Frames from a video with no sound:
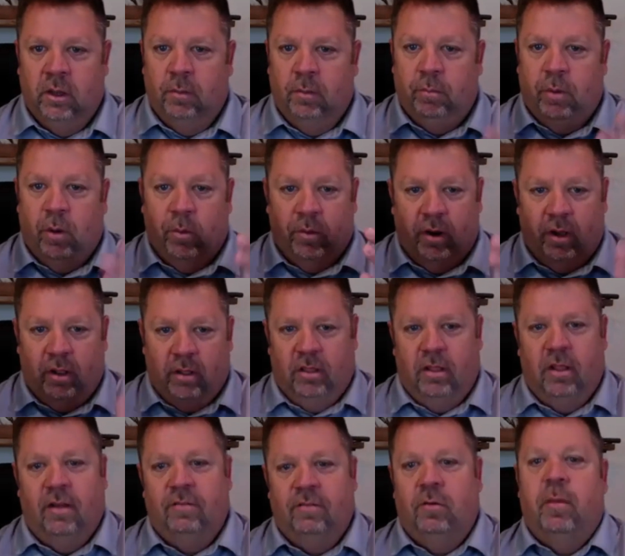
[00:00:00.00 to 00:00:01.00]
But what I
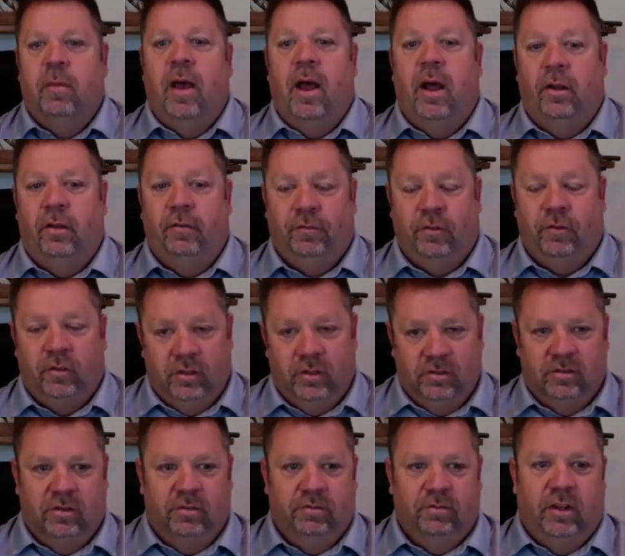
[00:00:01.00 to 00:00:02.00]
love about it for
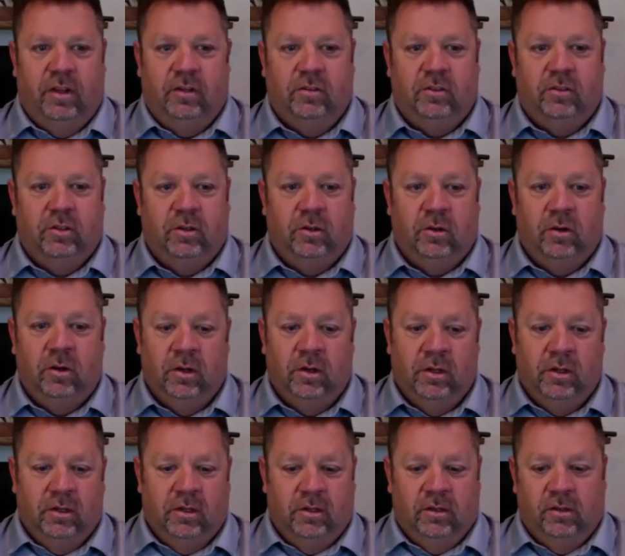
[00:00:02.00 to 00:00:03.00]
this investor
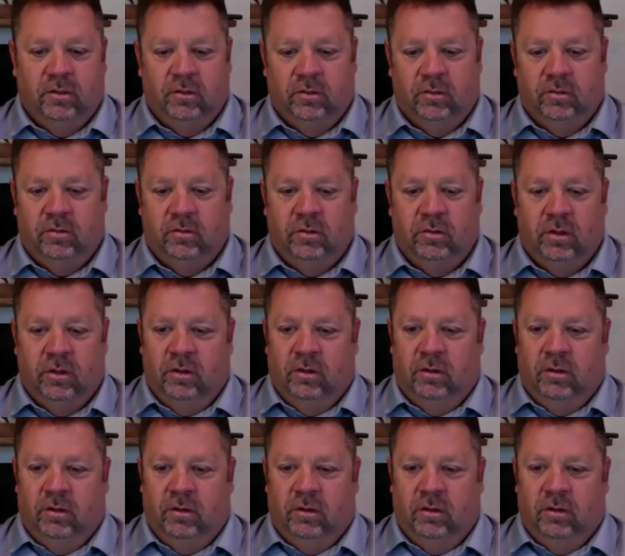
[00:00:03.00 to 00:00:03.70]
is